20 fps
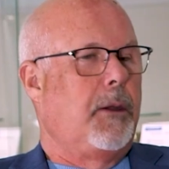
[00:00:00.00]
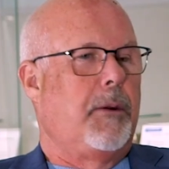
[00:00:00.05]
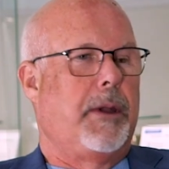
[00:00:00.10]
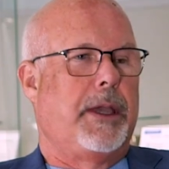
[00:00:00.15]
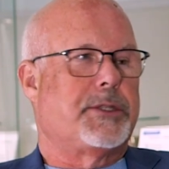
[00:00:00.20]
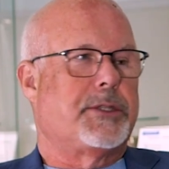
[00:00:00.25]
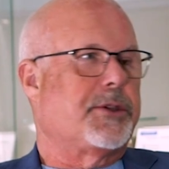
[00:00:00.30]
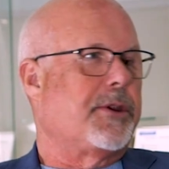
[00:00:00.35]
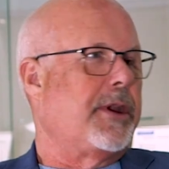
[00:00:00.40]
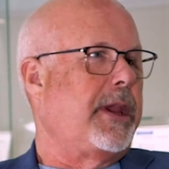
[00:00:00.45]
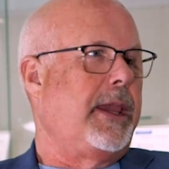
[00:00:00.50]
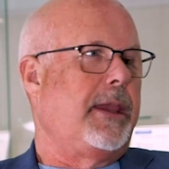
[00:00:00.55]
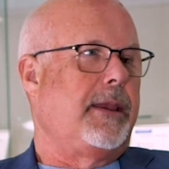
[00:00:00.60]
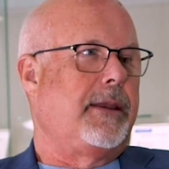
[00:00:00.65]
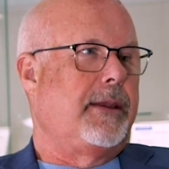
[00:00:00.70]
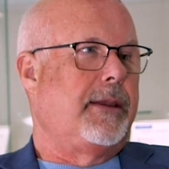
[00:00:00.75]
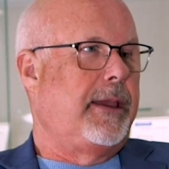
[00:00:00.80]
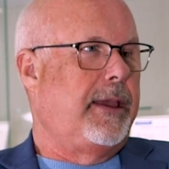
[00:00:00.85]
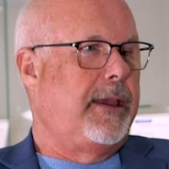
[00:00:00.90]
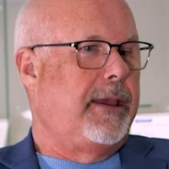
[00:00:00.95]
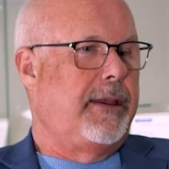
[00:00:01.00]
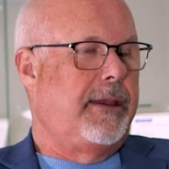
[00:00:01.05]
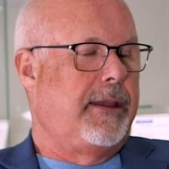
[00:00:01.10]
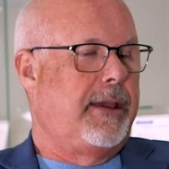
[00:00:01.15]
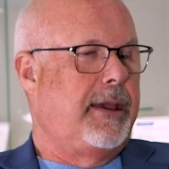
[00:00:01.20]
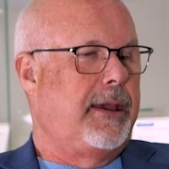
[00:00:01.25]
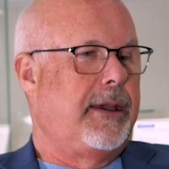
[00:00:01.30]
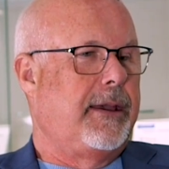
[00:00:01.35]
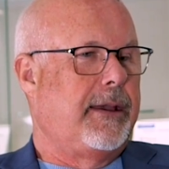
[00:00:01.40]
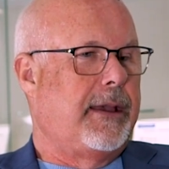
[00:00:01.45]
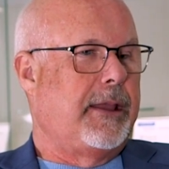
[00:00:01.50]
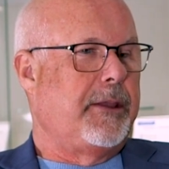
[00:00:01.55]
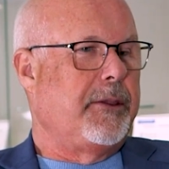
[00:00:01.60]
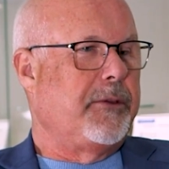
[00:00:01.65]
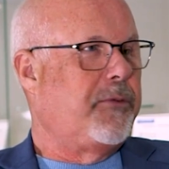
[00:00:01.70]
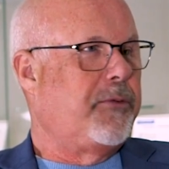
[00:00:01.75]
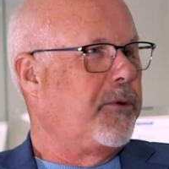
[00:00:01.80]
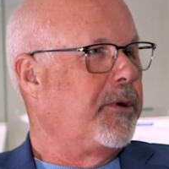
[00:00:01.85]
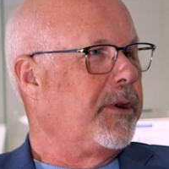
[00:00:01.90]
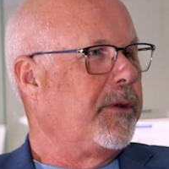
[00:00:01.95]
Well, that's great, and I
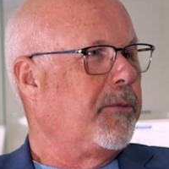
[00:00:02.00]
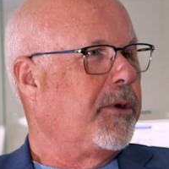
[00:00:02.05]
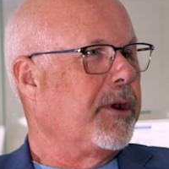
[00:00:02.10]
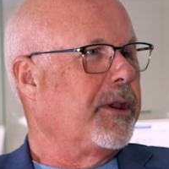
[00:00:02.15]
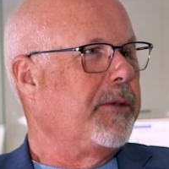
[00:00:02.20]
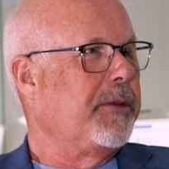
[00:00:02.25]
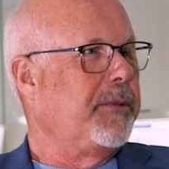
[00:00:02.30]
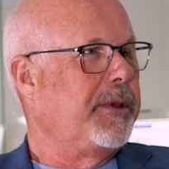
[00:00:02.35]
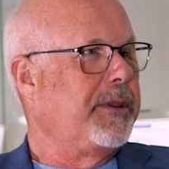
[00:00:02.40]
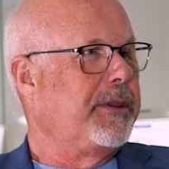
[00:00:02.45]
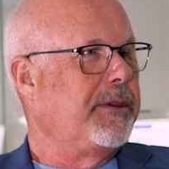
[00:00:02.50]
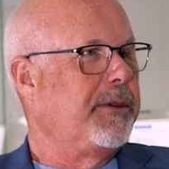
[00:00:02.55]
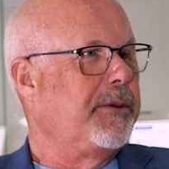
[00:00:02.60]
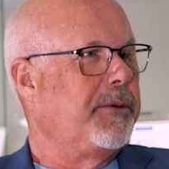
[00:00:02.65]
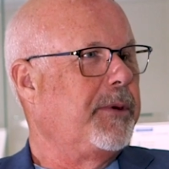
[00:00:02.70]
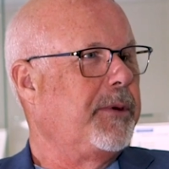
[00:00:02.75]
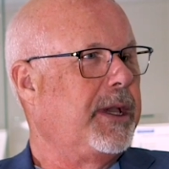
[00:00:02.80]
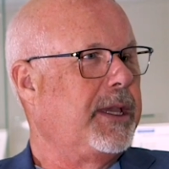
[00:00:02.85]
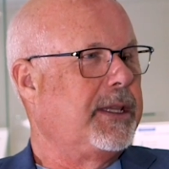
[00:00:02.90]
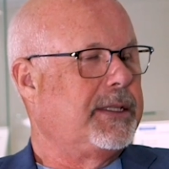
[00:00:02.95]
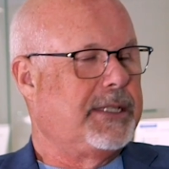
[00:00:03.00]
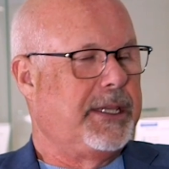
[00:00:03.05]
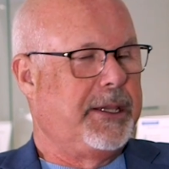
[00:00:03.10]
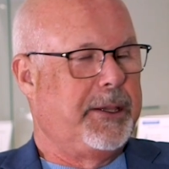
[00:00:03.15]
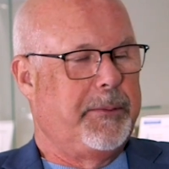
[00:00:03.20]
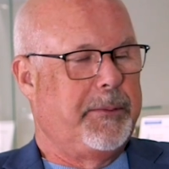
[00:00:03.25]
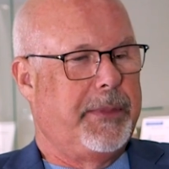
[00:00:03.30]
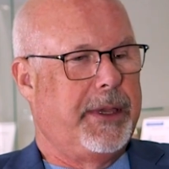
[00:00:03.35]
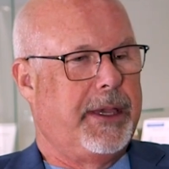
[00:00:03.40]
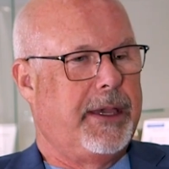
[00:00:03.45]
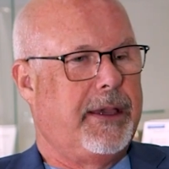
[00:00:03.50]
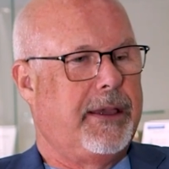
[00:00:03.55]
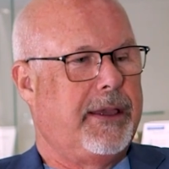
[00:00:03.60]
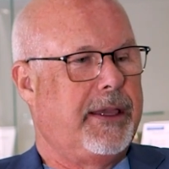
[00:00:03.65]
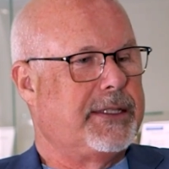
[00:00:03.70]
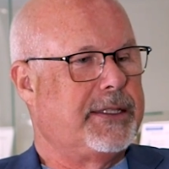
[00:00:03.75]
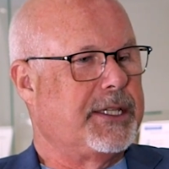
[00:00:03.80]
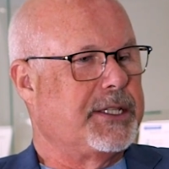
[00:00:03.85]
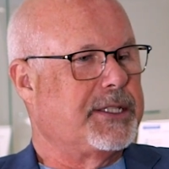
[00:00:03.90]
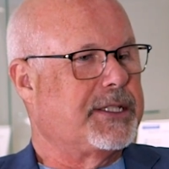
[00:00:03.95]
look forward to working with you, Tim.
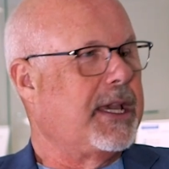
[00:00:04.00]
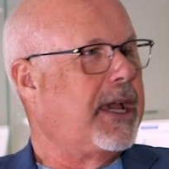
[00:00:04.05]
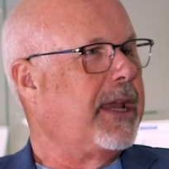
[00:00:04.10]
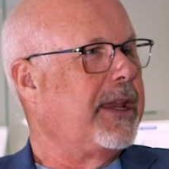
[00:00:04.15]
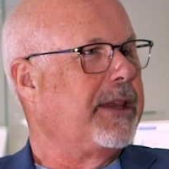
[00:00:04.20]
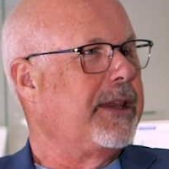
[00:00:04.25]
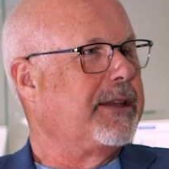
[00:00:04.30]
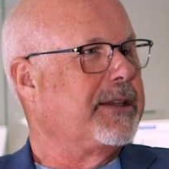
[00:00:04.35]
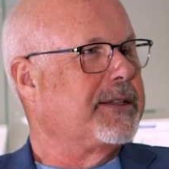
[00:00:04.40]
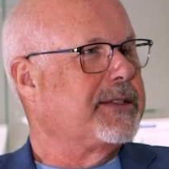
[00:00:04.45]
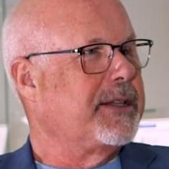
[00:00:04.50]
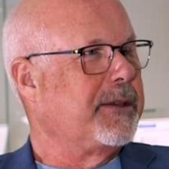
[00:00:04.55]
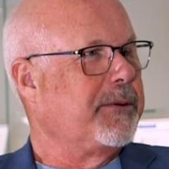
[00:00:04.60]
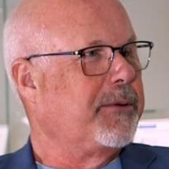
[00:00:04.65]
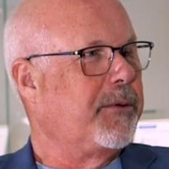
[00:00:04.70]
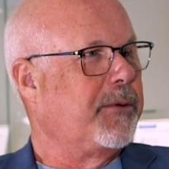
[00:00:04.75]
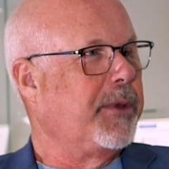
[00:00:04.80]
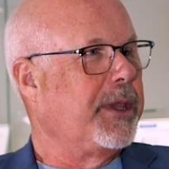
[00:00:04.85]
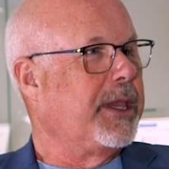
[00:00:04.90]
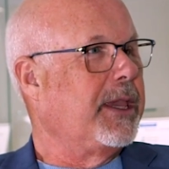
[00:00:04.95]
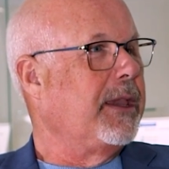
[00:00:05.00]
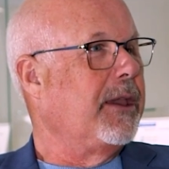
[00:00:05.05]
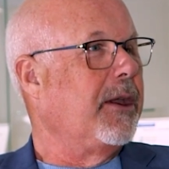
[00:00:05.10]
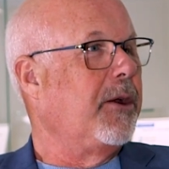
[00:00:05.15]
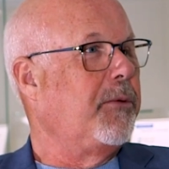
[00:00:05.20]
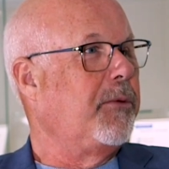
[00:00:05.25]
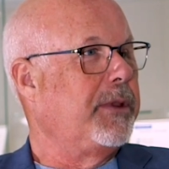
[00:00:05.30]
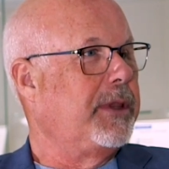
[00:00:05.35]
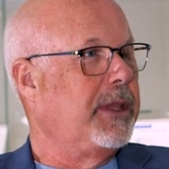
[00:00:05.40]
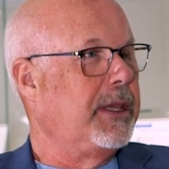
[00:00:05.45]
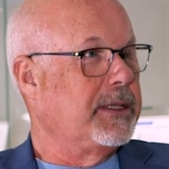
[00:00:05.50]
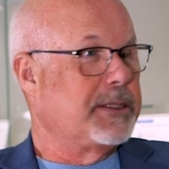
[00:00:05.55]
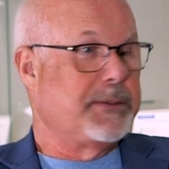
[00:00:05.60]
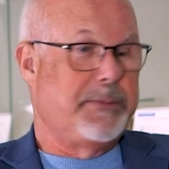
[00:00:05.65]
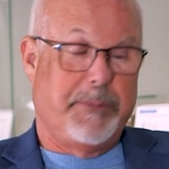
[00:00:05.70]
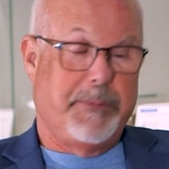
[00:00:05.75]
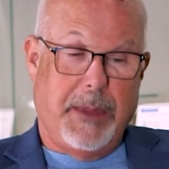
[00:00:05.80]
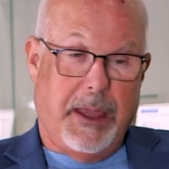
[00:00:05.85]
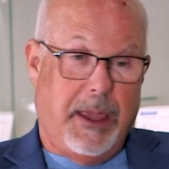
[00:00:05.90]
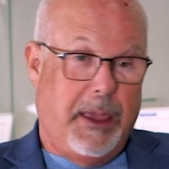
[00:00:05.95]
It's exciting to see where we can go with this.
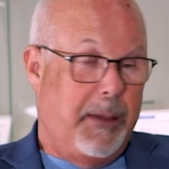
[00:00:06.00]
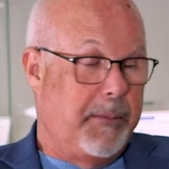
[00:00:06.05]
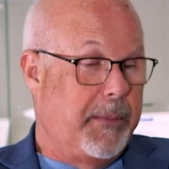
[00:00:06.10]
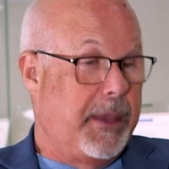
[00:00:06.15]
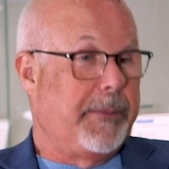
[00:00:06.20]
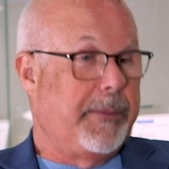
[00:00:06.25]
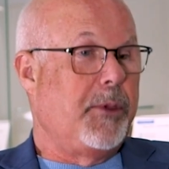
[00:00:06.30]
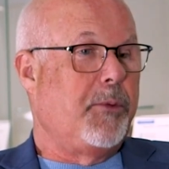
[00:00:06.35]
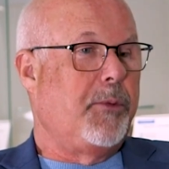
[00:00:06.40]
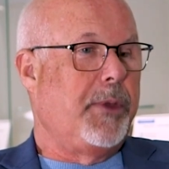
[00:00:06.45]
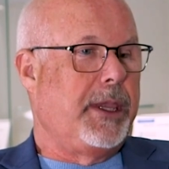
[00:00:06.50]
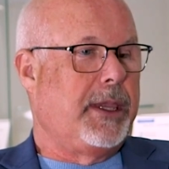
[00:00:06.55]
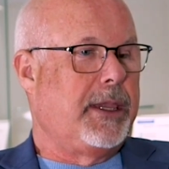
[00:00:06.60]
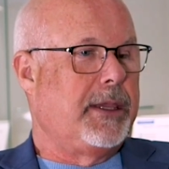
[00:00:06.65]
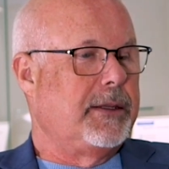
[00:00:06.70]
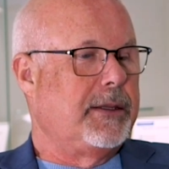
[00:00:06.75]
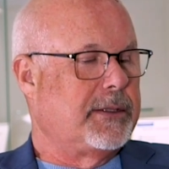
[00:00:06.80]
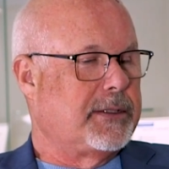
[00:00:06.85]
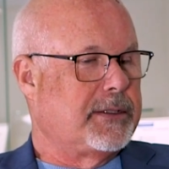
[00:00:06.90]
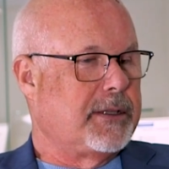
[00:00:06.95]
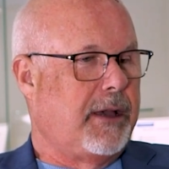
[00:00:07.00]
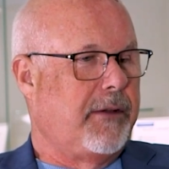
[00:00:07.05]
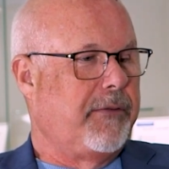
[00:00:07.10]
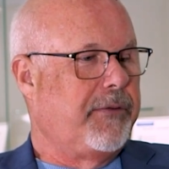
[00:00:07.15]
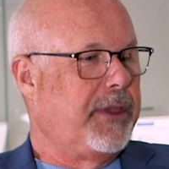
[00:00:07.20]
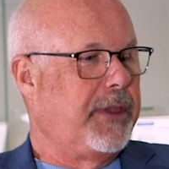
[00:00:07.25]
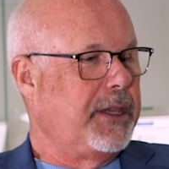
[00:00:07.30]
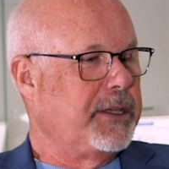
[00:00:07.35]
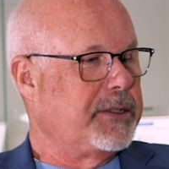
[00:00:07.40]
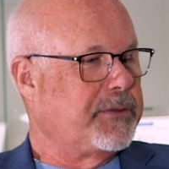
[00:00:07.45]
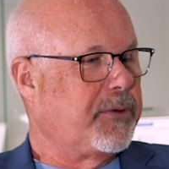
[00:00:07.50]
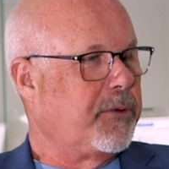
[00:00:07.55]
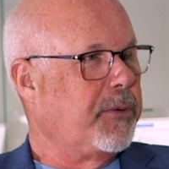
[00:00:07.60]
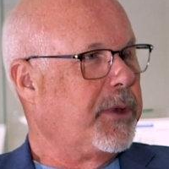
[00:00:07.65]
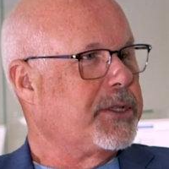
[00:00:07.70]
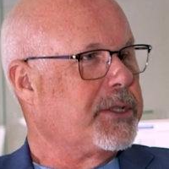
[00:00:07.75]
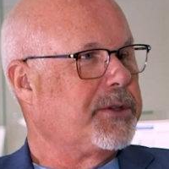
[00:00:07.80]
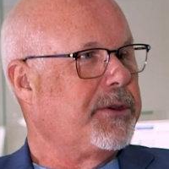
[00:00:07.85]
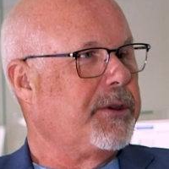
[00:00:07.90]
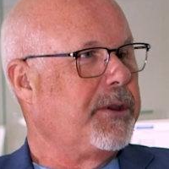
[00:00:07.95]
Maybe we can solve things for
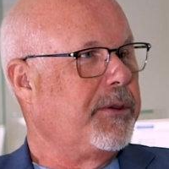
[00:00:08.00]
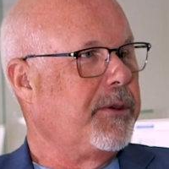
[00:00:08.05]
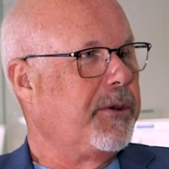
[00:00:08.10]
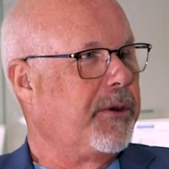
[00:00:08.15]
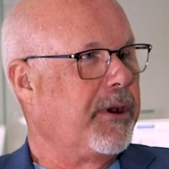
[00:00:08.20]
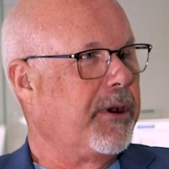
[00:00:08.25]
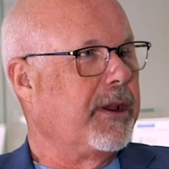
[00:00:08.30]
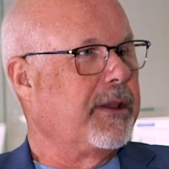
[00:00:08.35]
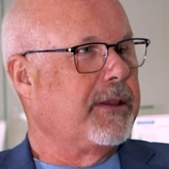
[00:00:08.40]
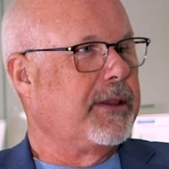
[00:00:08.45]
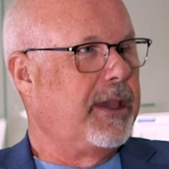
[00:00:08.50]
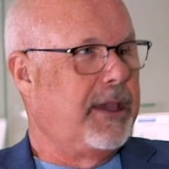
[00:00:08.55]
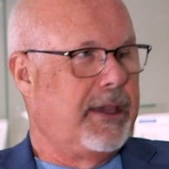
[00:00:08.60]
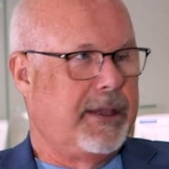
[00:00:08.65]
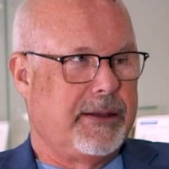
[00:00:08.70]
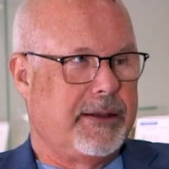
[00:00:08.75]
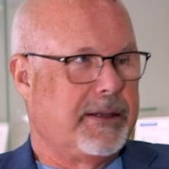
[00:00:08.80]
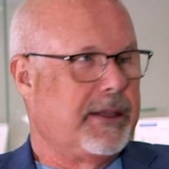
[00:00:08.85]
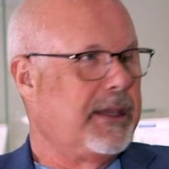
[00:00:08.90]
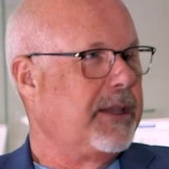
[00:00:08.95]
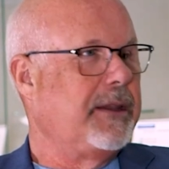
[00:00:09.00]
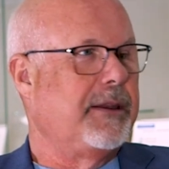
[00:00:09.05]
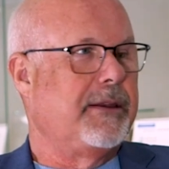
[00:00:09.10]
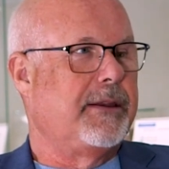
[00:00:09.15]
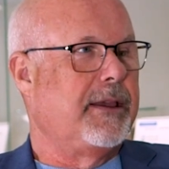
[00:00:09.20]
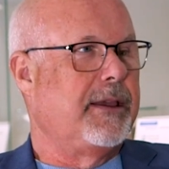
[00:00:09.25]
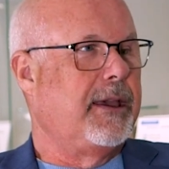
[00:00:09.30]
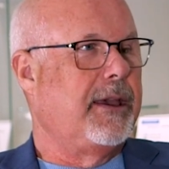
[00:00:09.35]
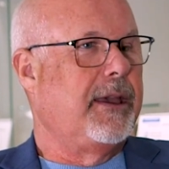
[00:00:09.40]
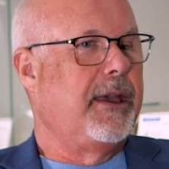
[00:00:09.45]
Western New York that can